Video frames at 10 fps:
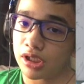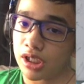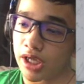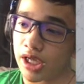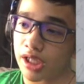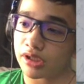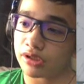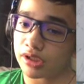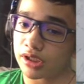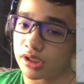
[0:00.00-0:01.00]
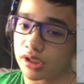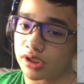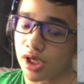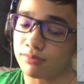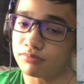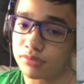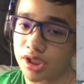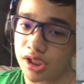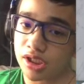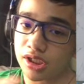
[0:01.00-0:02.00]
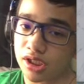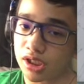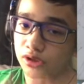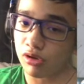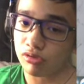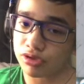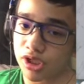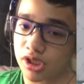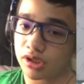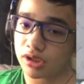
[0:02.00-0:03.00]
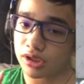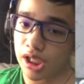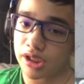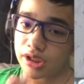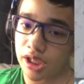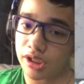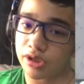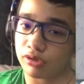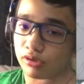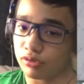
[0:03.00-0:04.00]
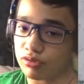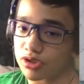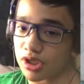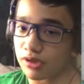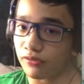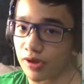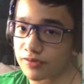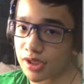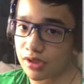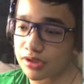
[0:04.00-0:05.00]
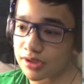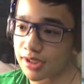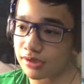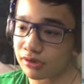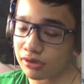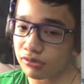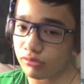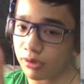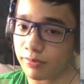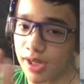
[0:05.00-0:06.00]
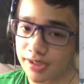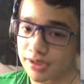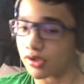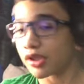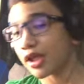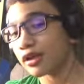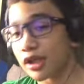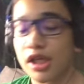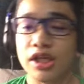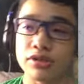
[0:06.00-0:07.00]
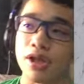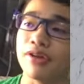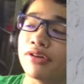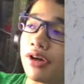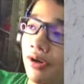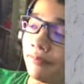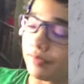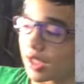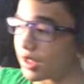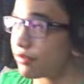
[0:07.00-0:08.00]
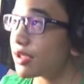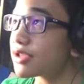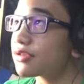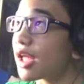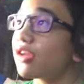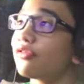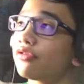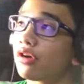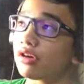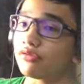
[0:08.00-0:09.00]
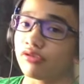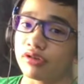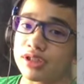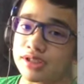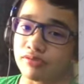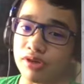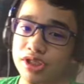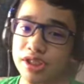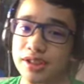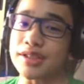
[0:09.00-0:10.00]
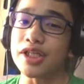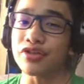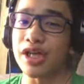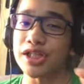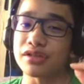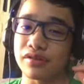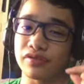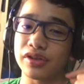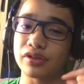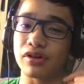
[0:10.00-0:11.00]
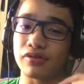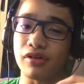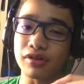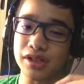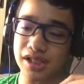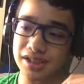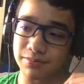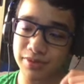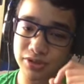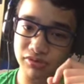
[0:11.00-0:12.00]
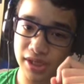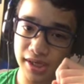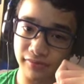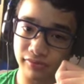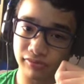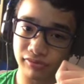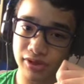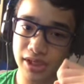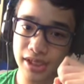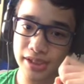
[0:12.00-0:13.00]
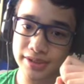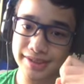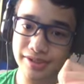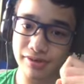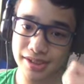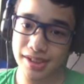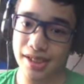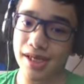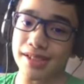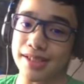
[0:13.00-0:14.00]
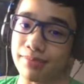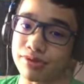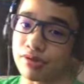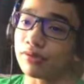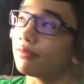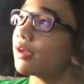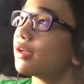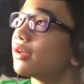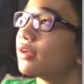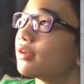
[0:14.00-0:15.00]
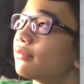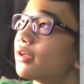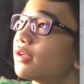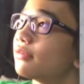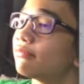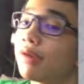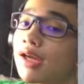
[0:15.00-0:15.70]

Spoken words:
and it comes in, it goes in, and then you lose it 5 seconds later. We're banned. Okay. And anyways, thank you for this watching this educational video of all the SCPs we have, and see you guys in the next episode. Bye